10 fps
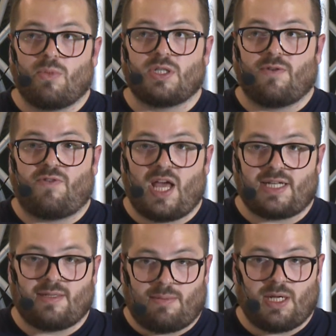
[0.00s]
with the
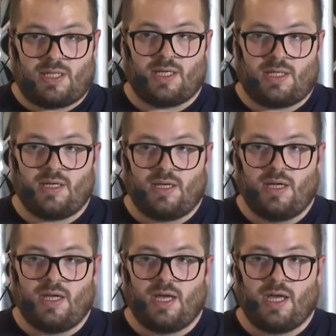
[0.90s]
flexibility
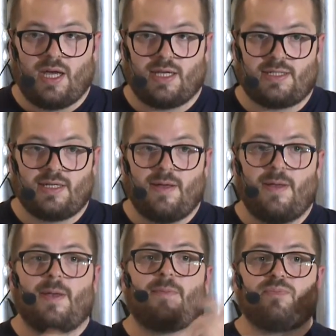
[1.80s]
is
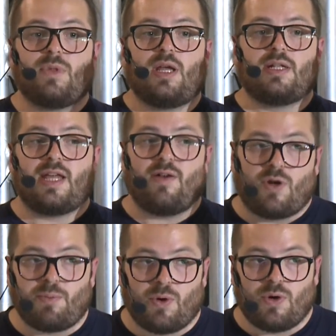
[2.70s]

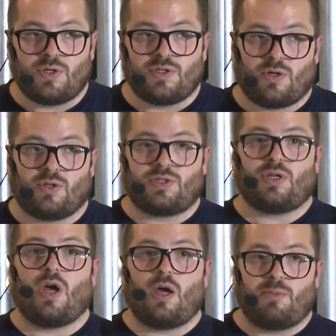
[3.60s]
developers don't
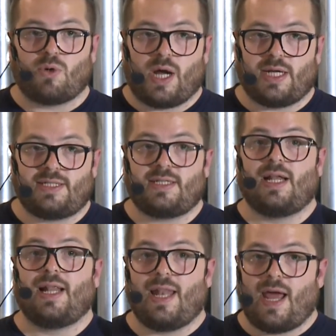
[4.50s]
upgrade
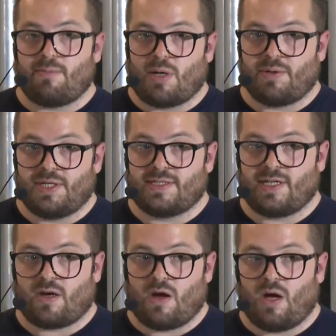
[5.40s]
library in
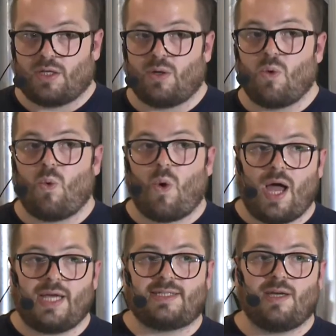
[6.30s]
their code.
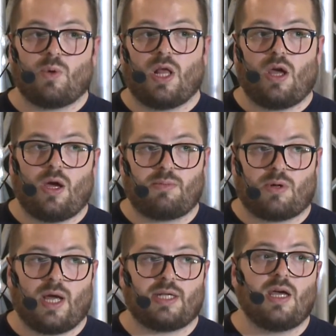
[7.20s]
Why they will
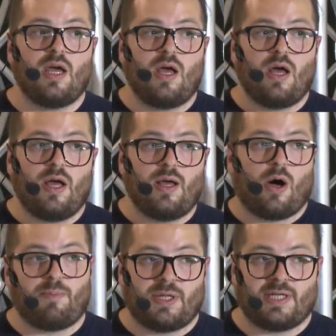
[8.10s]
upgrade
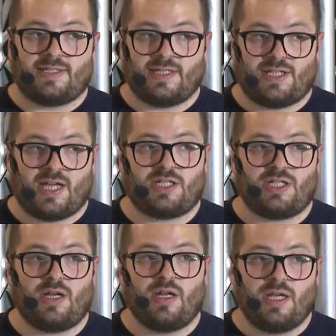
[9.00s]
OpenSSH
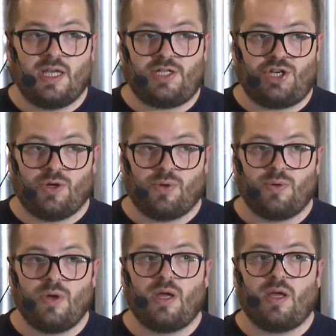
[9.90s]
issue
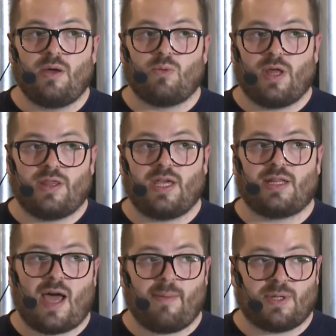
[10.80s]
when it
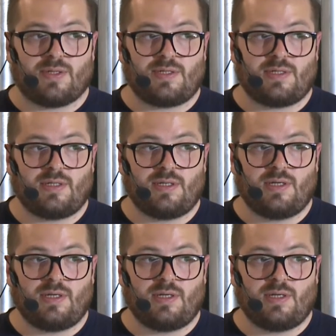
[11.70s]
happens?